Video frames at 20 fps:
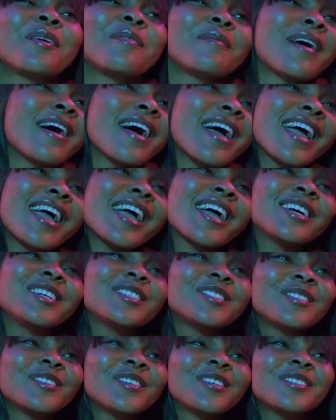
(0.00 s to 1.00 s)
about
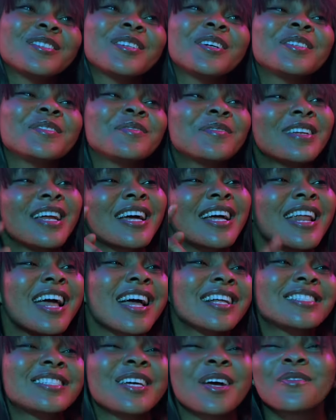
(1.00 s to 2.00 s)
exes. Just be like
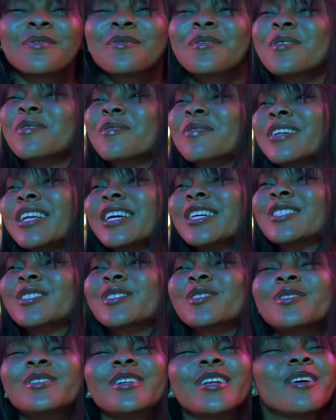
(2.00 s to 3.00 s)
that time when we did
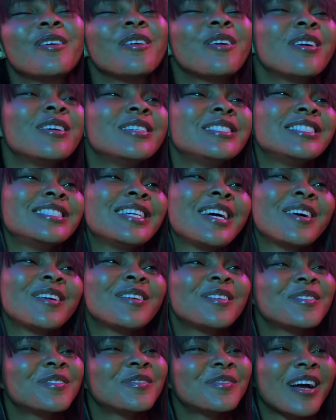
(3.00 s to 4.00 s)
school, they'll come tell
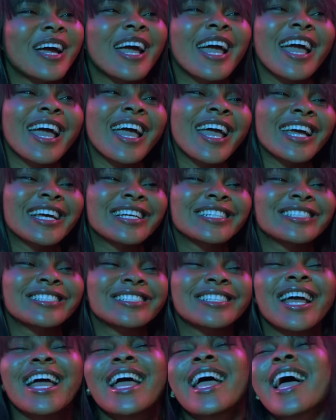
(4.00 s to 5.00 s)
us 5 exes.
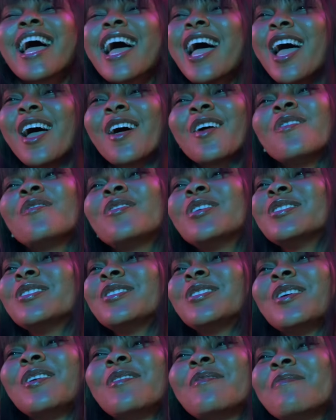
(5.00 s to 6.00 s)
I don't want
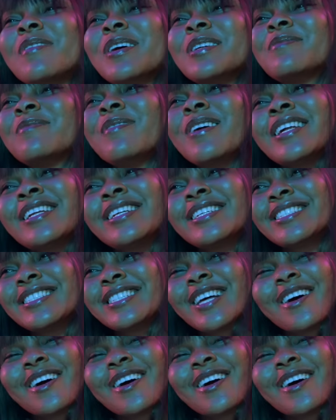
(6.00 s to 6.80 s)
some mathematics,